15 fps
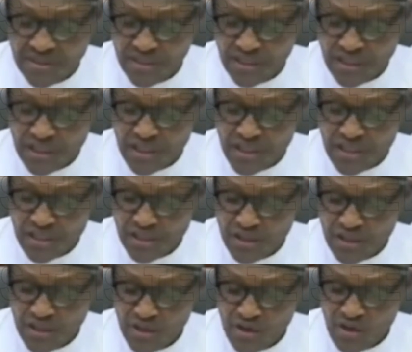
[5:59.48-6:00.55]
The
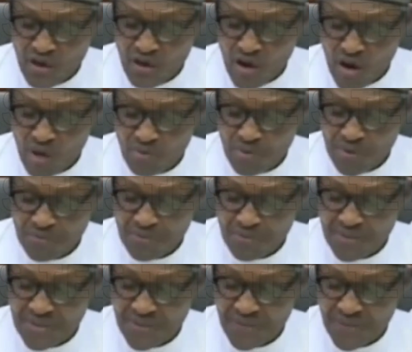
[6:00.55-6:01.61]
creation of
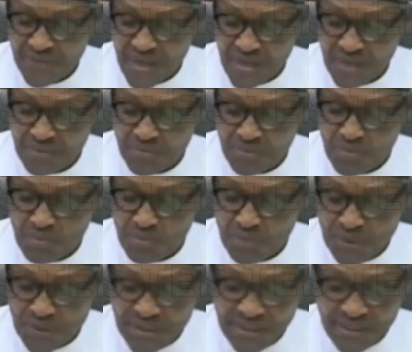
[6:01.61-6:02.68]
75
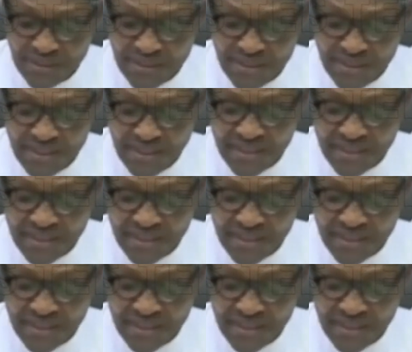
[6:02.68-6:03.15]
billion